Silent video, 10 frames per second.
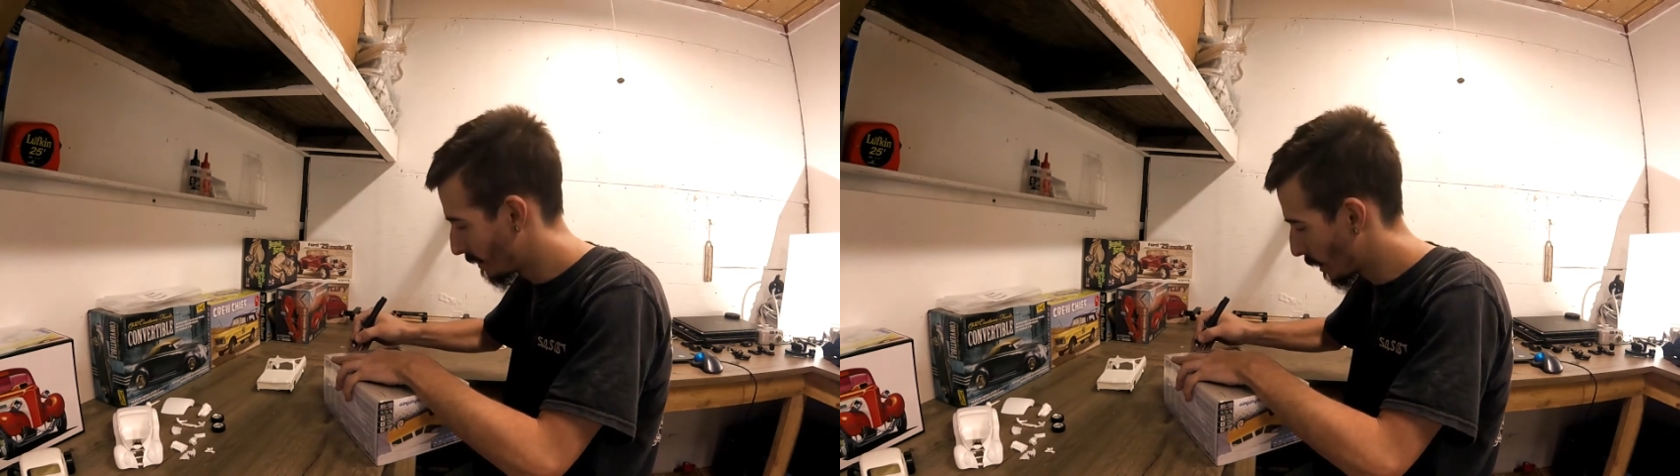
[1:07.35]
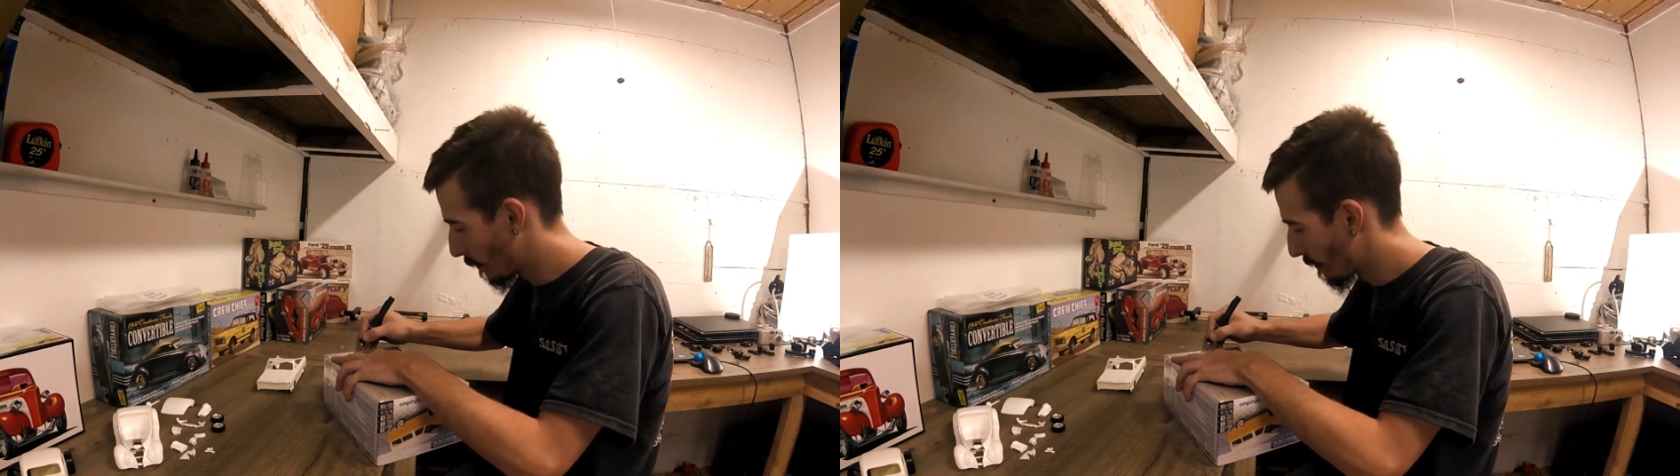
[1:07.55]

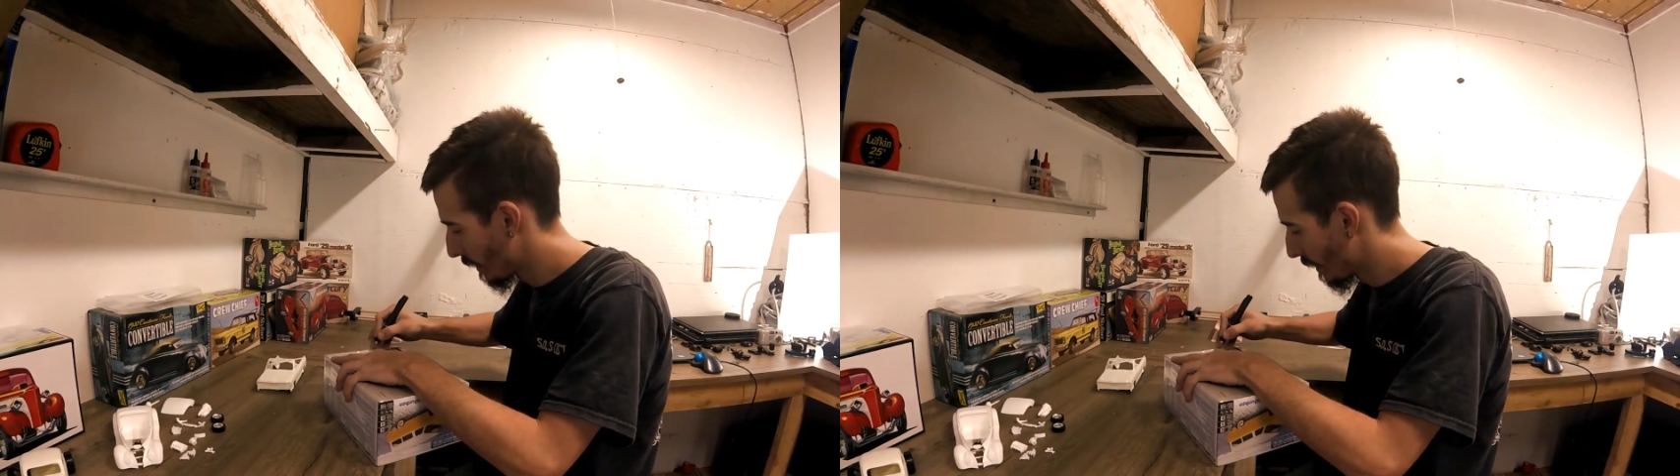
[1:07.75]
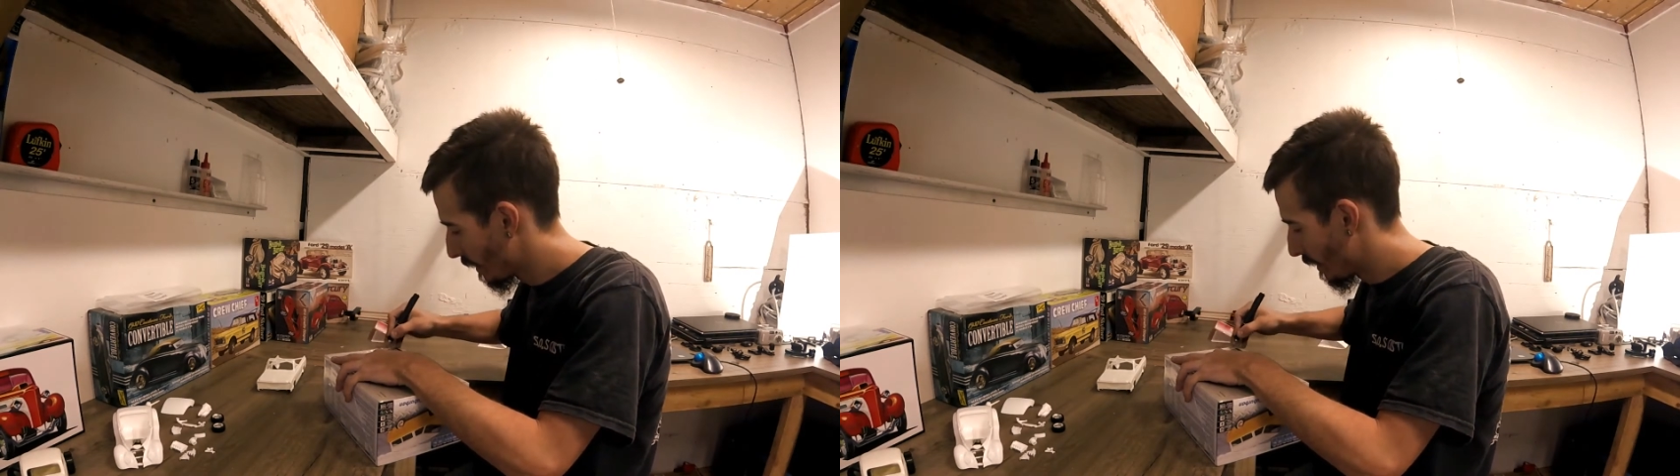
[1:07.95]
So,
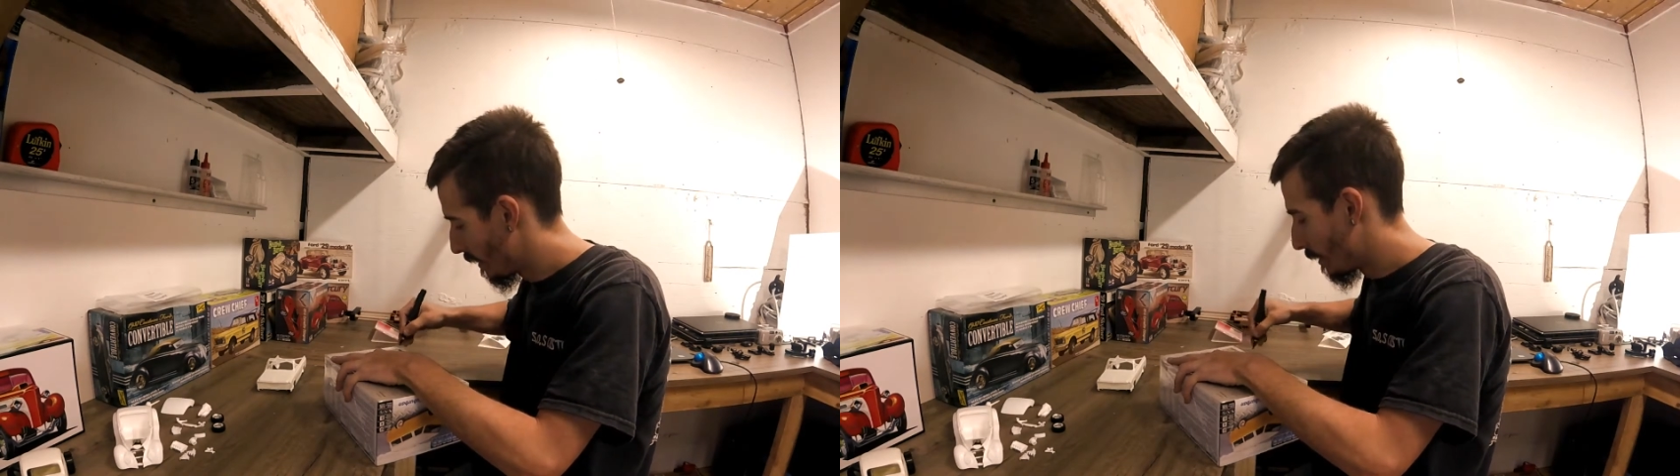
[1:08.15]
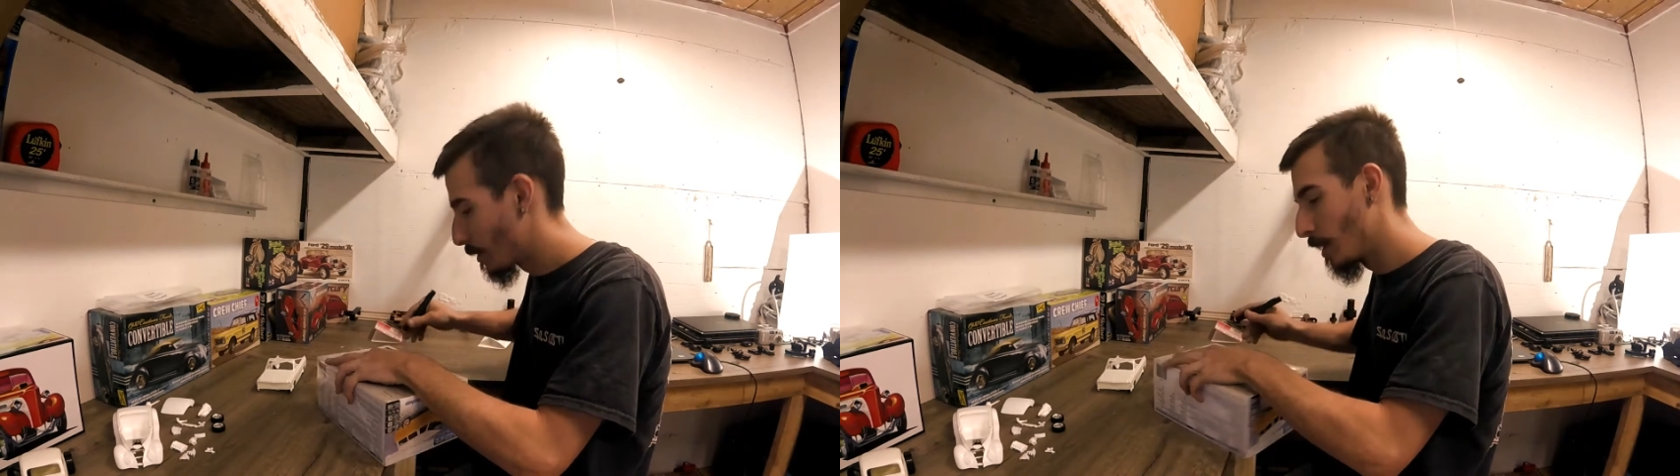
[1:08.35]

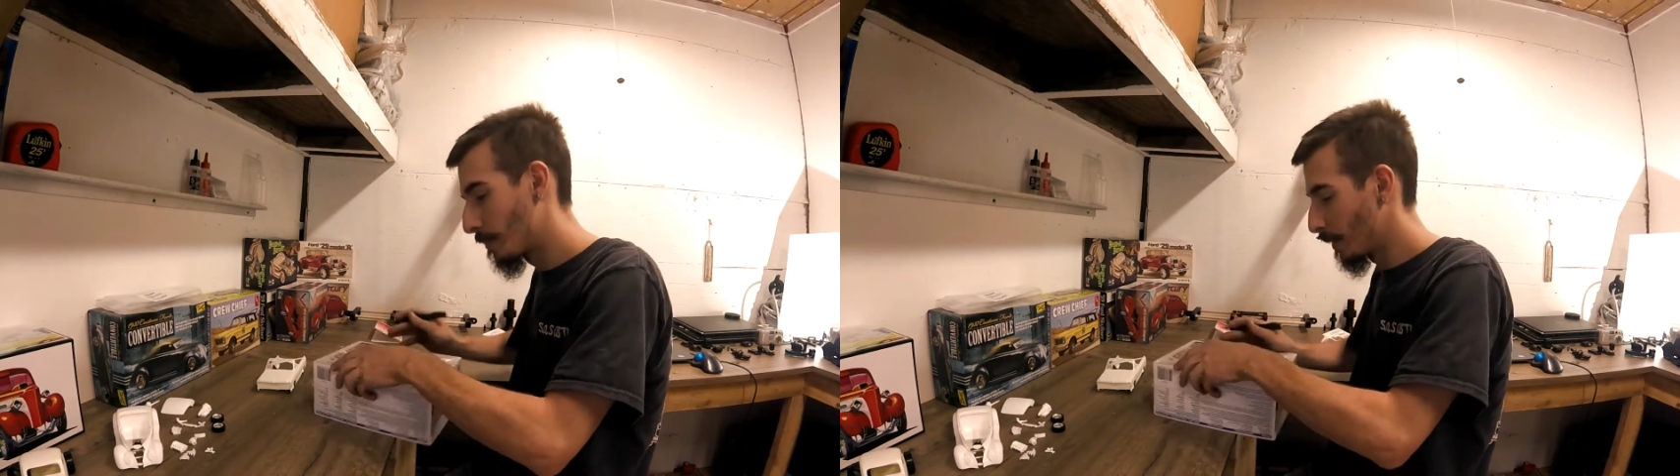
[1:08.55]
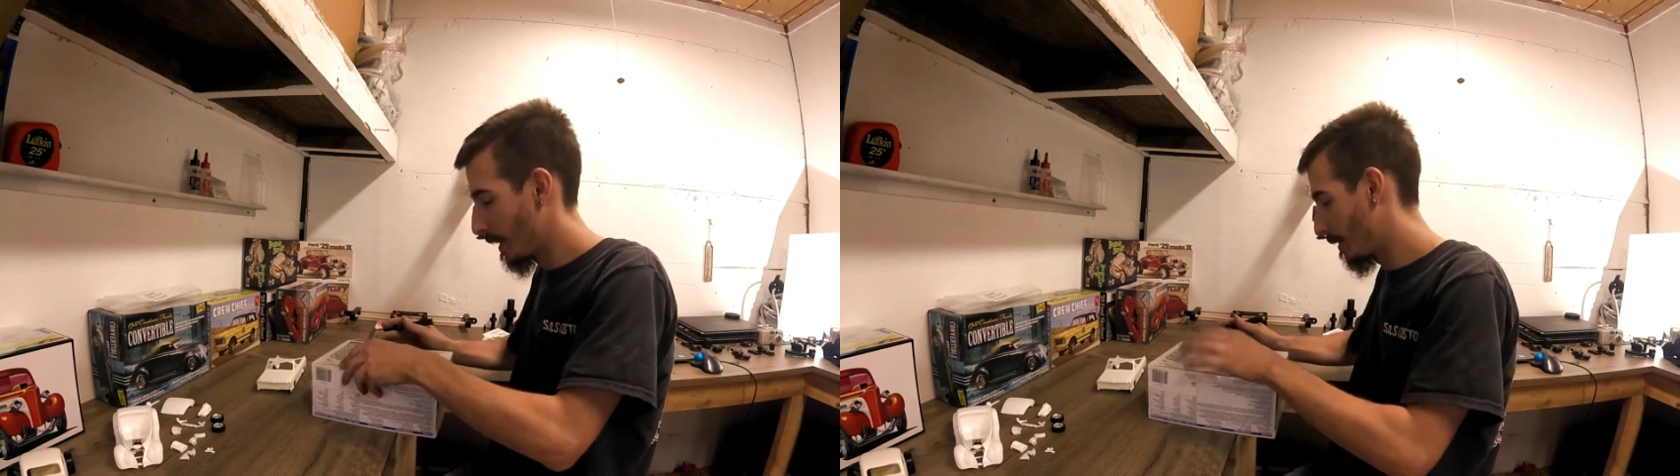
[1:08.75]

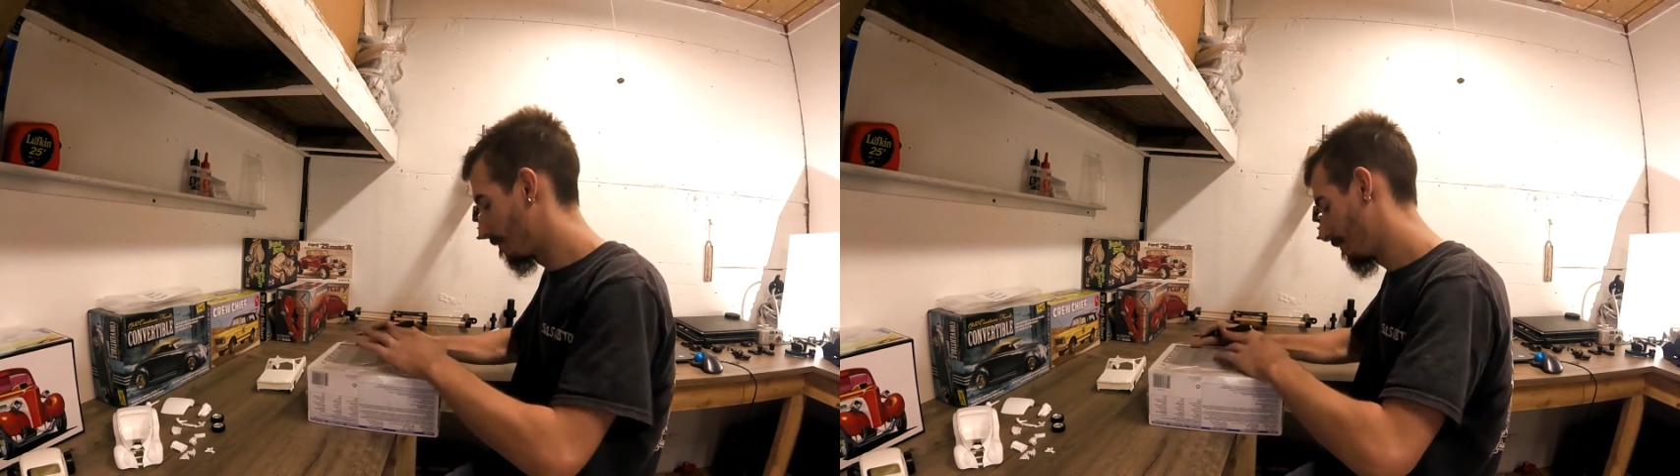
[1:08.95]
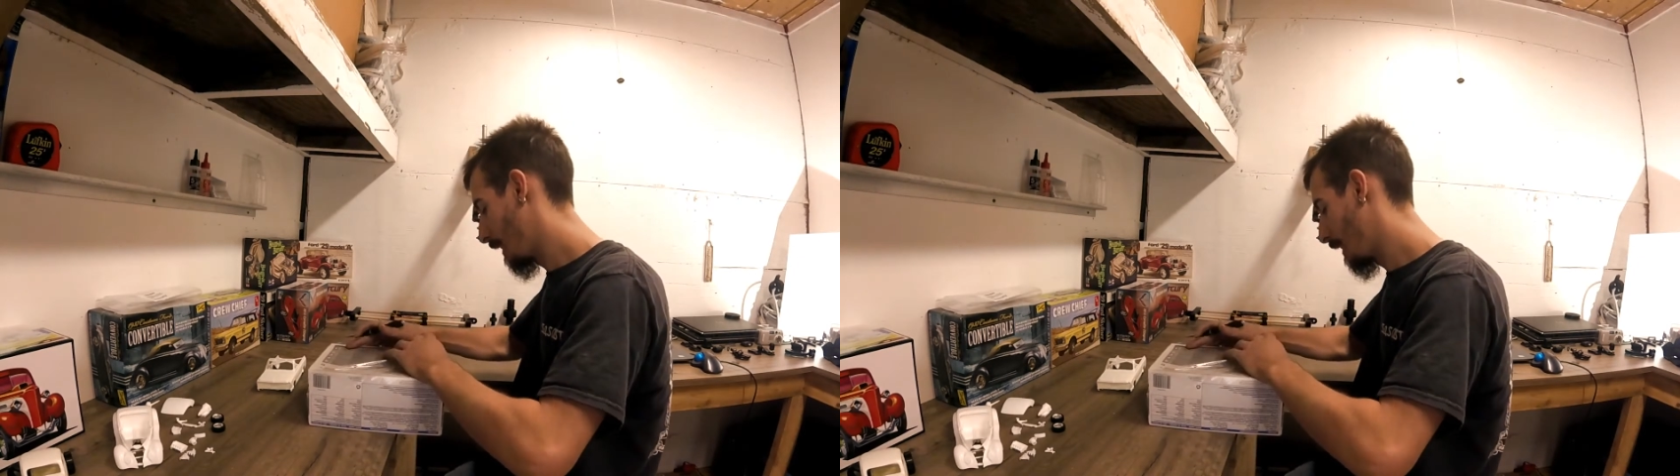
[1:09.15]
good for them.